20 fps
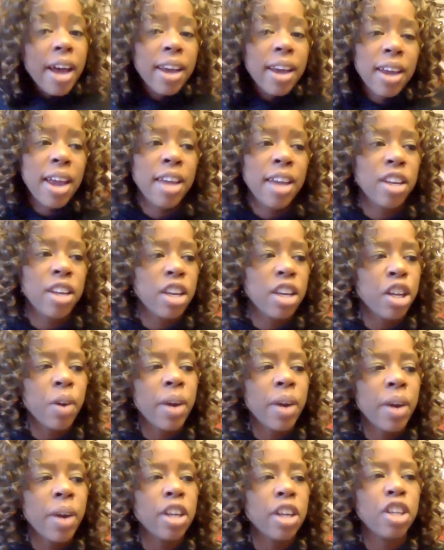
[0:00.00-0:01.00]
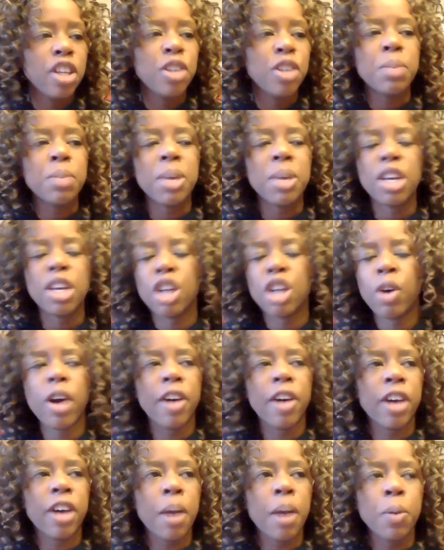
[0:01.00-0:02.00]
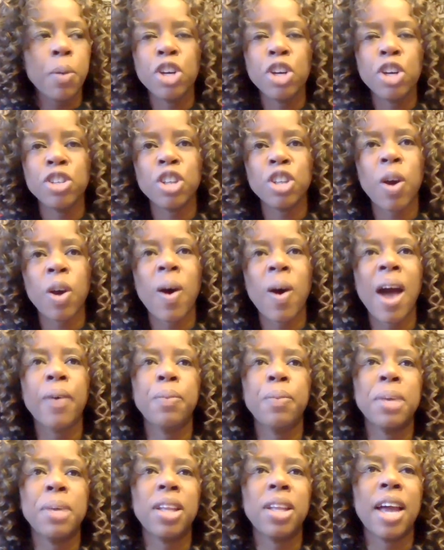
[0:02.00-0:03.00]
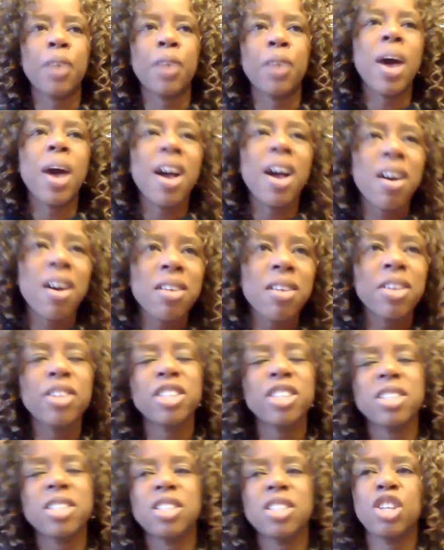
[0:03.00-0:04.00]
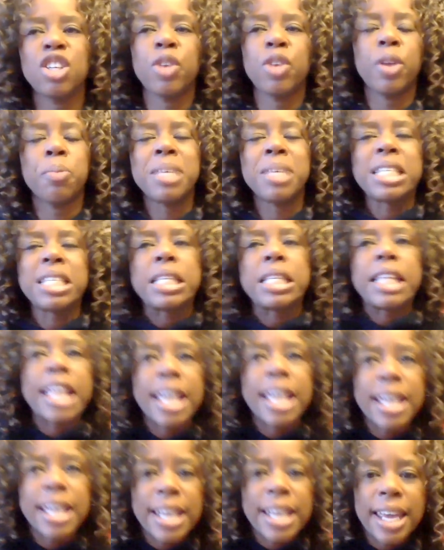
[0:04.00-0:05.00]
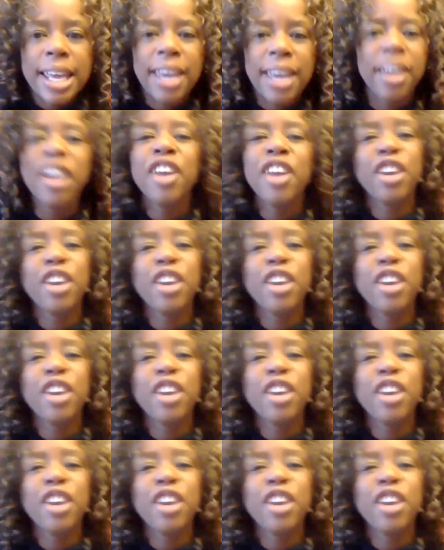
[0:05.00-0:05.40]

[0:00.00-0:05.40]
And, you know, and it used to be, you know, a couple years ago, I would be like, well, they're just, you know, they're misleading.